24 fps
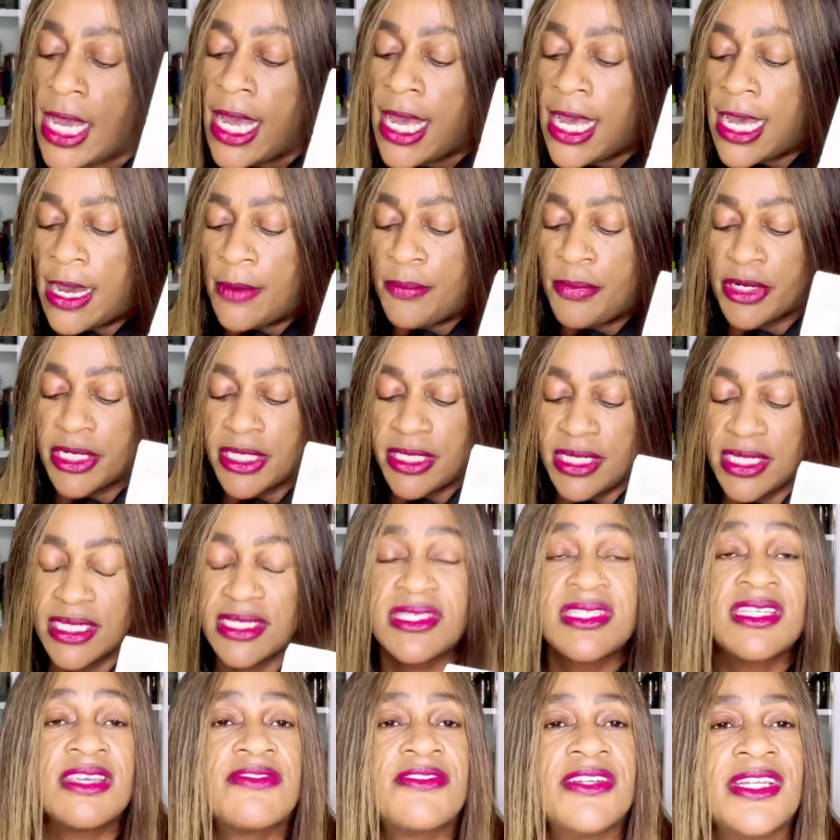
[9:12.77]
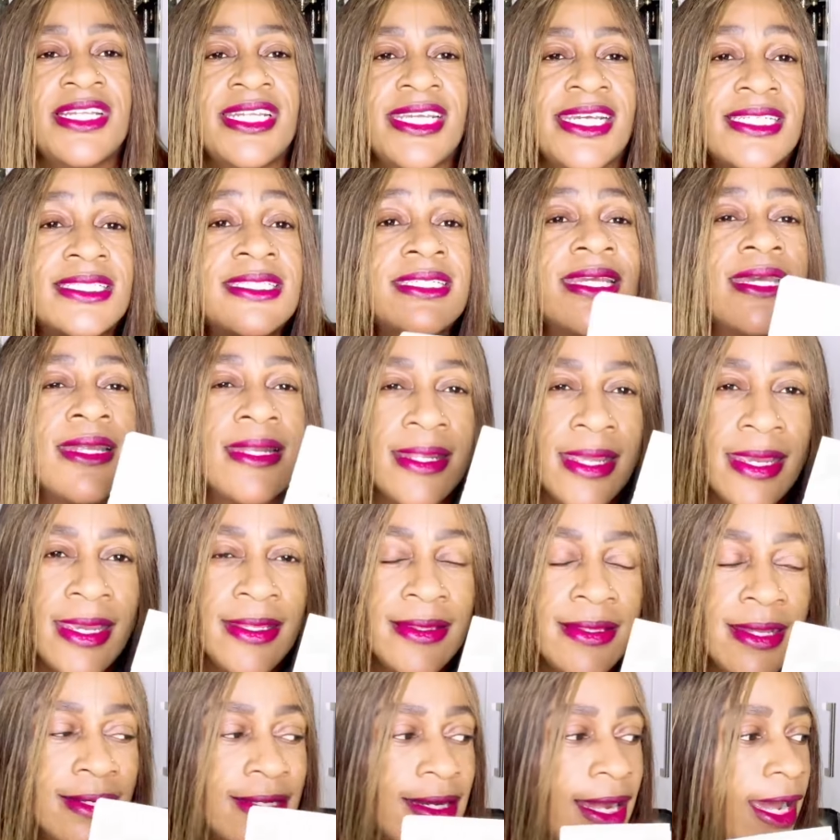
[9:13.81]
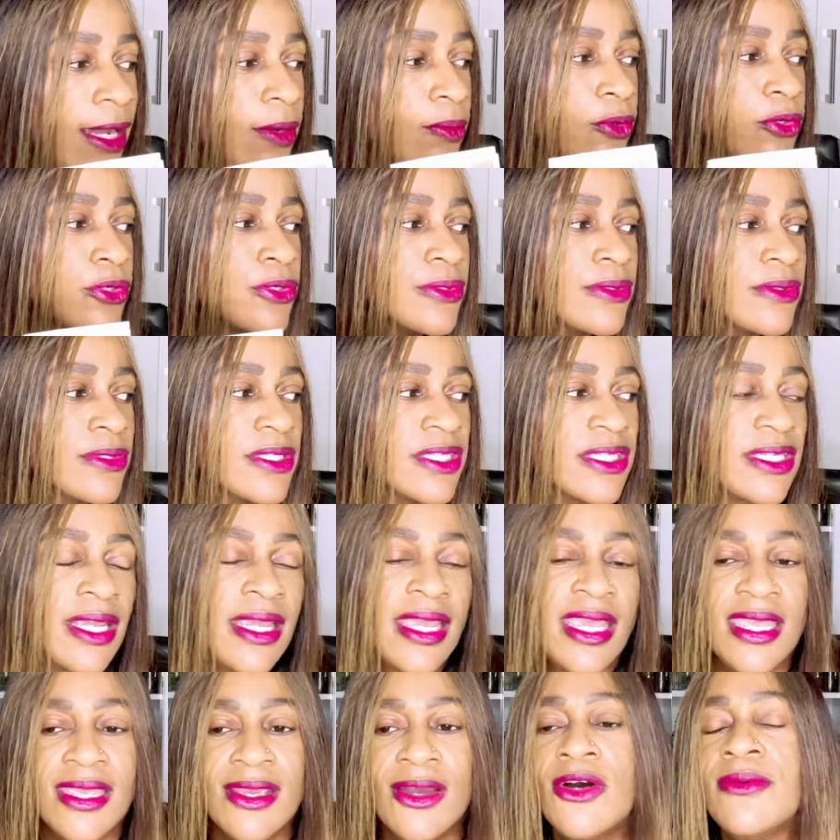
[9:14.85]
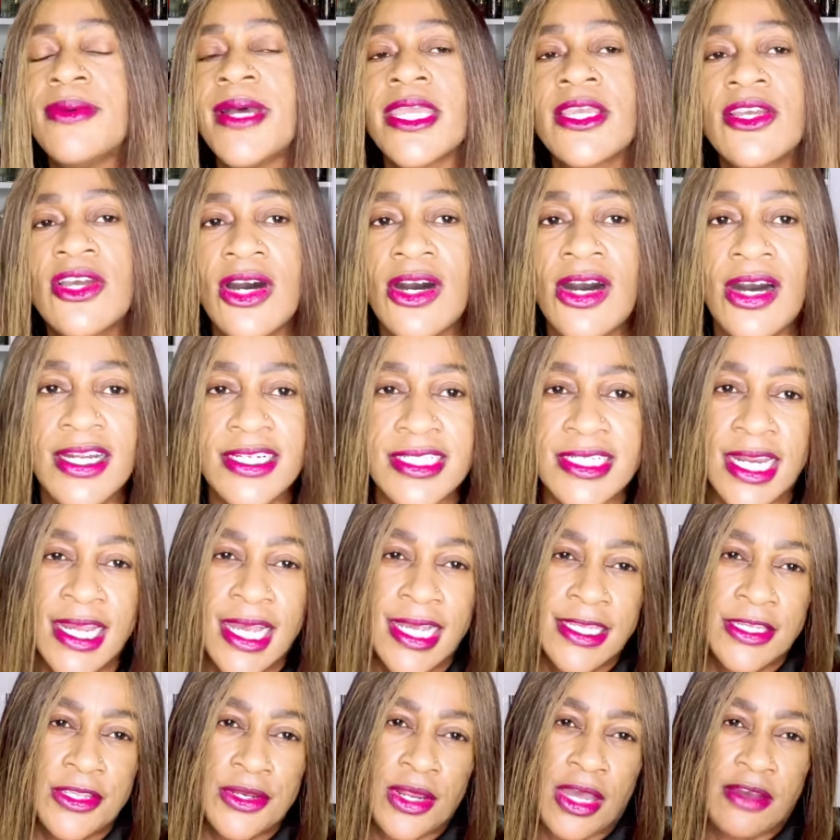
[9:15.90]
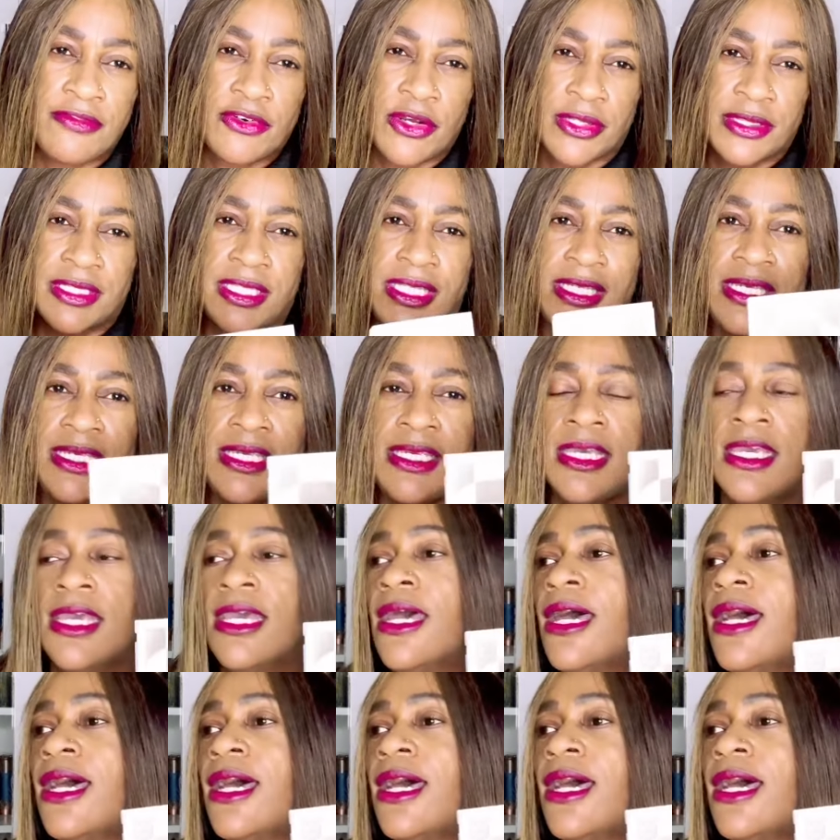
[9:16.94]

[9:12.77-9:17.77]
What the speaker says: but it is definitely a DNA that I wouldn't say, oh my God, I've got the